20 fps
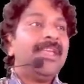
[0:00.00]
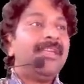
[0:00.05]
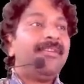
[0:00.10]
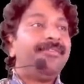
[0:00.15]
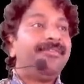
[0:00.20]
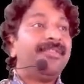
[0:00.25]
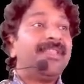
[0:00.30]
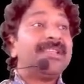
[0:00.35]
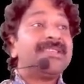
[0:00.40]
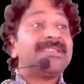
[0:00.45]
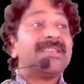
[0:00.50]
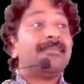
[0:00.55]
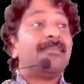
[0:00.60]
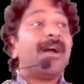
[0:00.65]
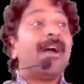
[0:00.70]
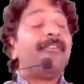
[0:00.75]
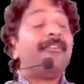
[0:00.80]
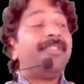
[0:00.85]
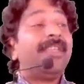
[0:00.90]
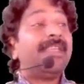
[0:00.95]
If the sum
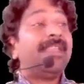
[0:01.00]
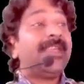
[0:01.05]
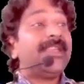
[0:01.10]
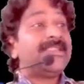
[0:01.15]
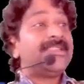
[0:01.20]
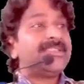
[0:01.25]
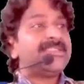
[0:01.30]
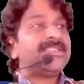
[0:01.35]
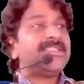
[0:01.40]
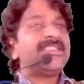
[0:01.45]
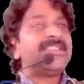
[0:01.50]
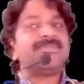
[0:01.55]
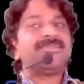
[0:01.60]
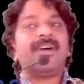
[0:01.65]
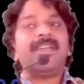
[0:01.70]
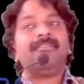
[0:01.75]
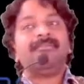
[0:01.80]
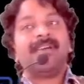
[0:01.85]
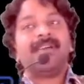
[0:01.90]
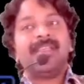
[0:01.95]
of their ages is
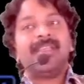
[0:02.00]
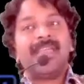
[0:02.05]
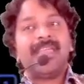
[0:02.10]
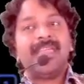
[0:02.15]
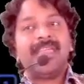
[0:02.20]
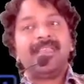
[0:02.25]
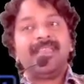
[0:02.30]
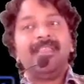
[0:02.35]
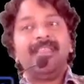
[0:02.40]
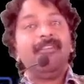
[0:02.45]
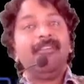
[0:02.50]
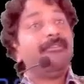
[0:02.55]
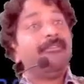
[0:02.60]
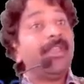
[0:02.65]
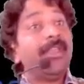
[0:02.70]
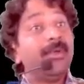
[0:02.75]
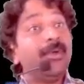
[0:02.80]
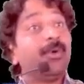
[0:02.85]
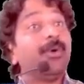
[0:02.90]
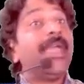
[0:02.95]
119,
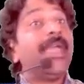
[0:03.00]
when you